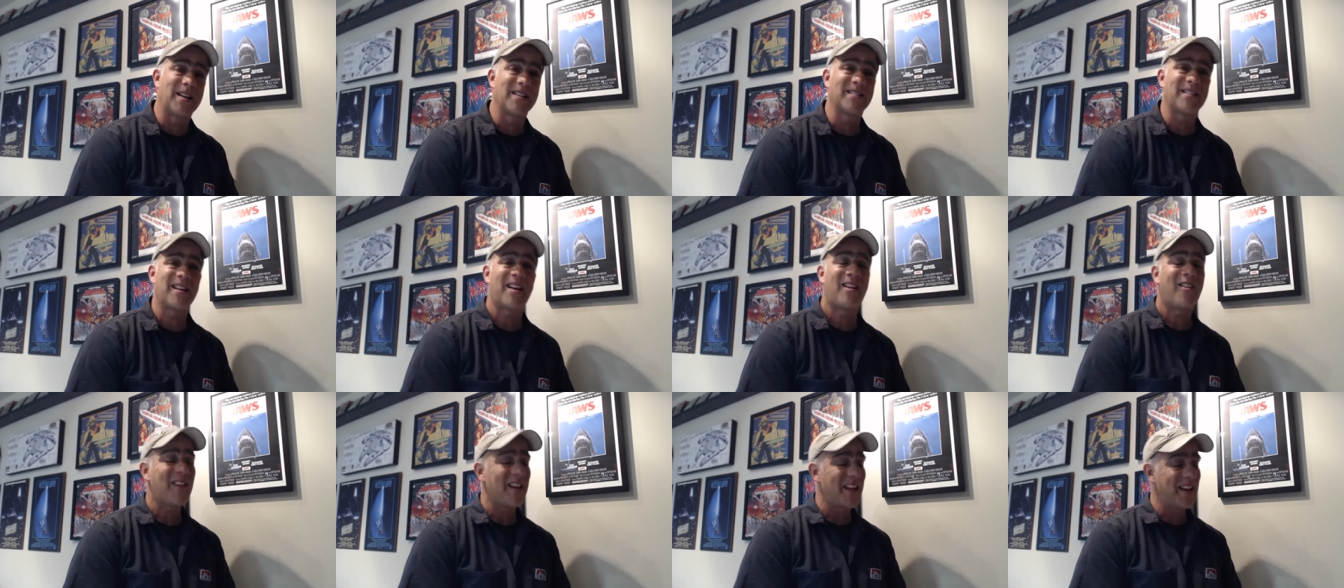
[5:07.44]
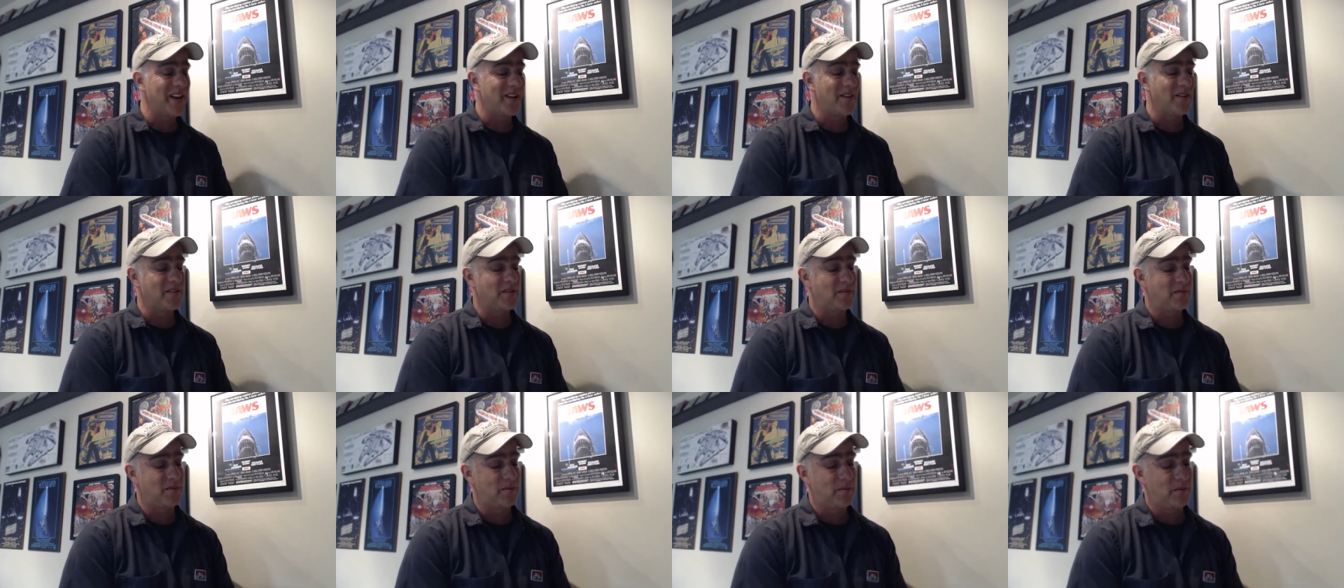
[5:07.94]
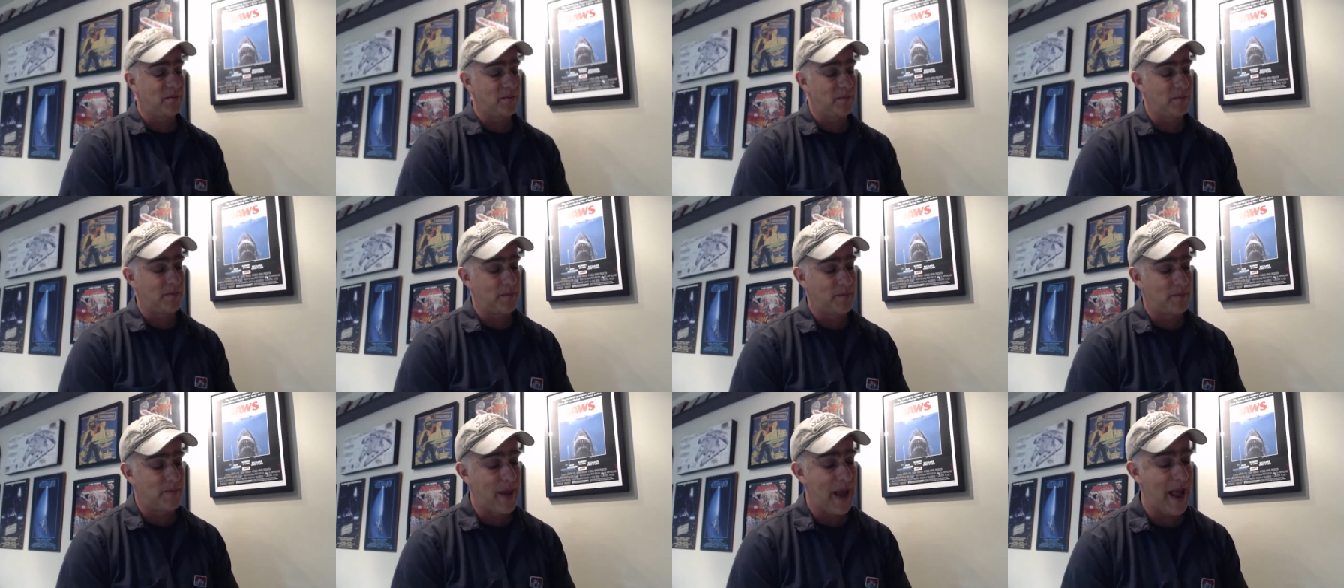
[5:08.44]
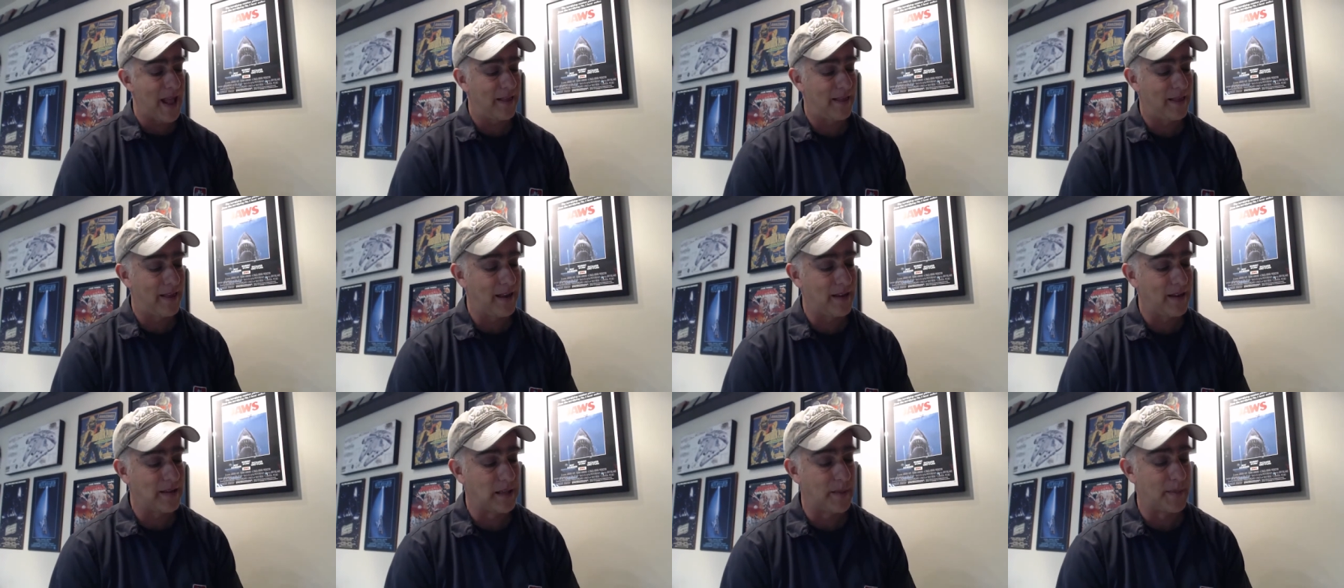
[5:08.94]
because all I hear is bad
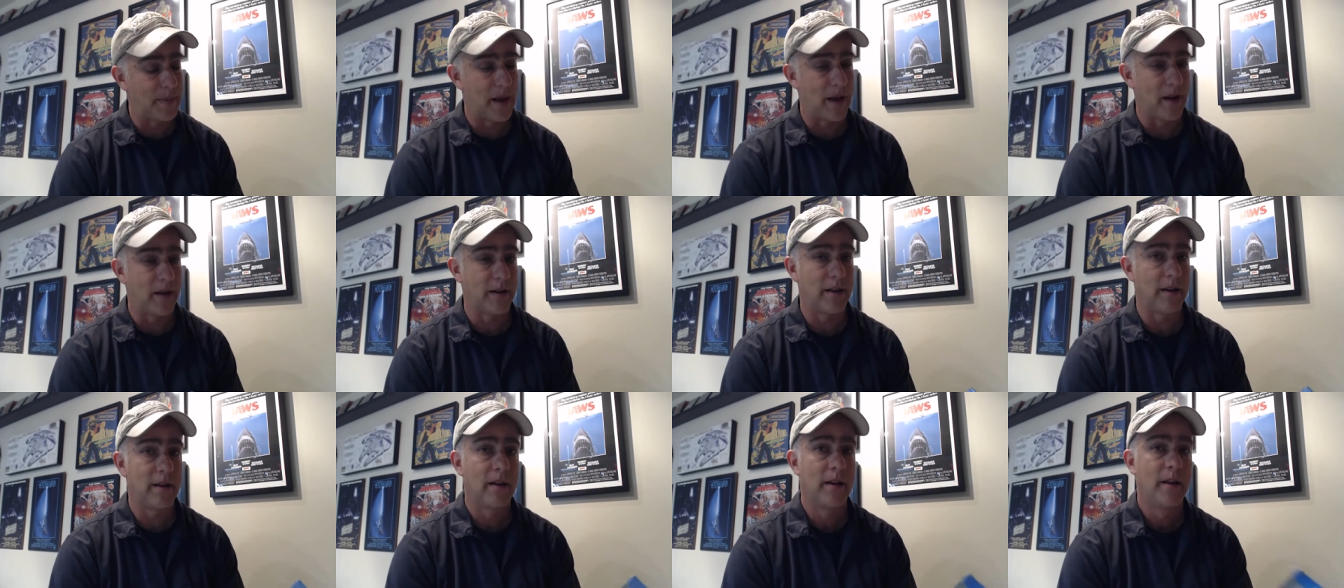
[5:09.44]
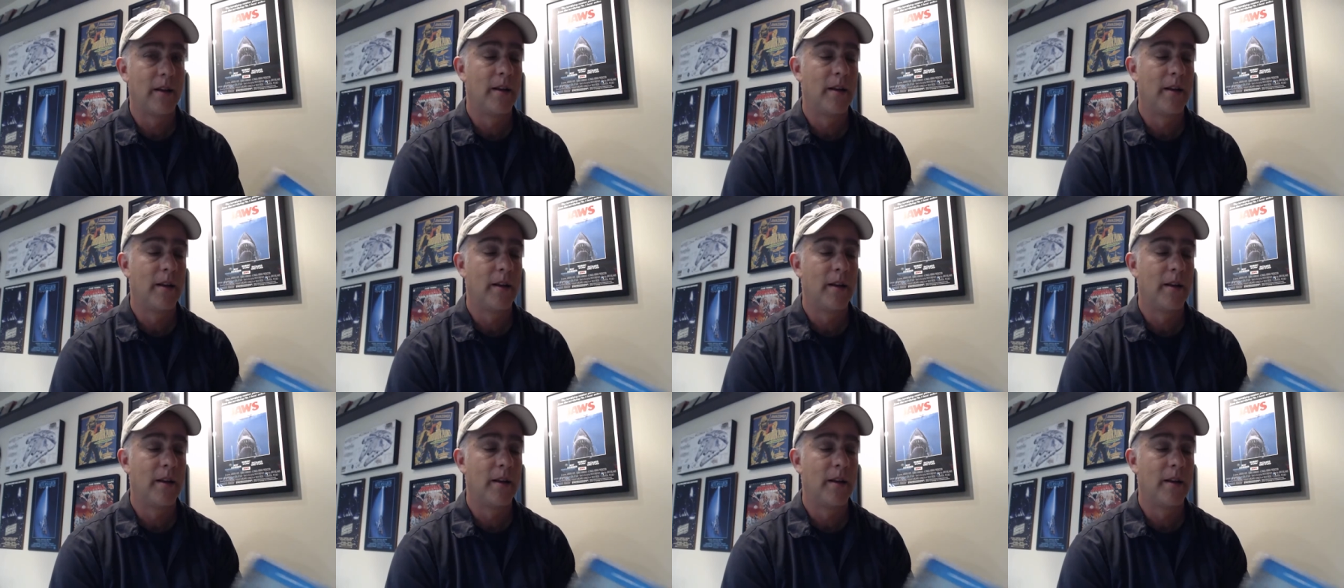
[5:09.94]
things about it.